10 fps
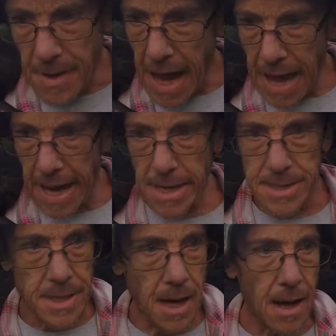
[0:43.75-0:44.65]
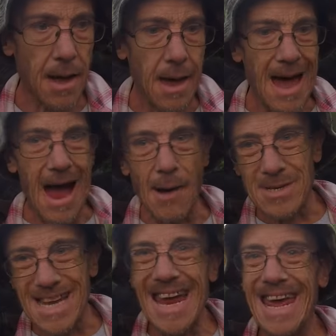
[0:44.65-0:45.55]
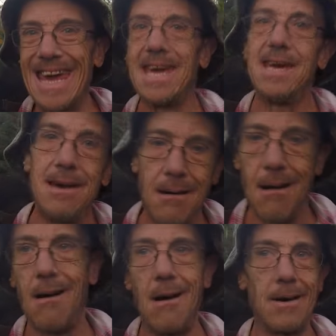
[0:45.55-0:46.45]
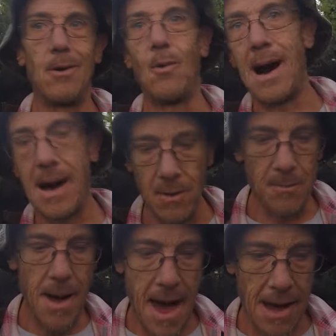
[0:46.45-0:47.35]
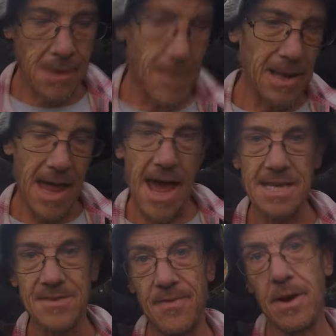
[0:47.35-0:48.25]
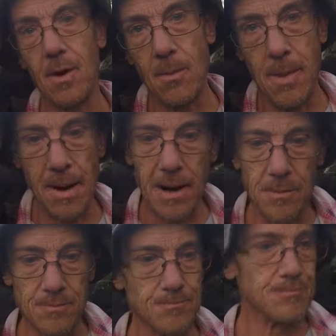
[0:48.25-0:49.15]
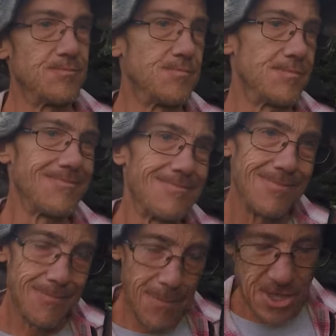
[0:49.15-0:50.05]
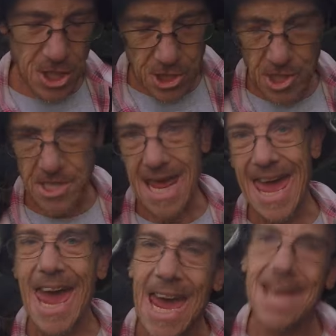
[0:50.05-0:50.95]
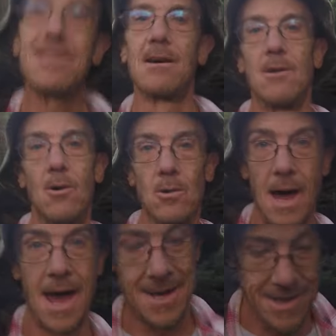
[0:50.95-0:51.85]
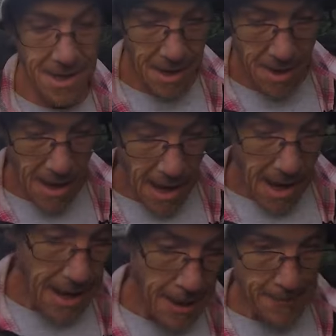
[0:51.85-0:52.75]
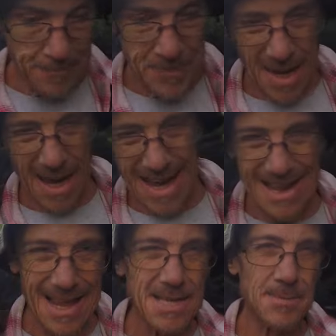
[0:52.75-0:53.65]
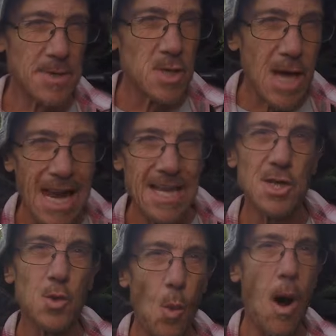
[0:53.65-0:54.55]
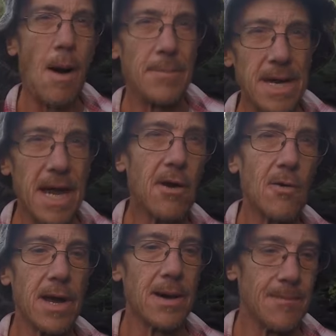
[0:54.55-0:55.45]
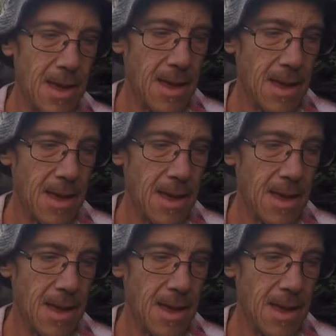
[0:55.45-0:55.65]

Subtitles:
and I was kind of hee-hawing a while back in my last video about how much I just hate the lowland. I got like some kind of swampy area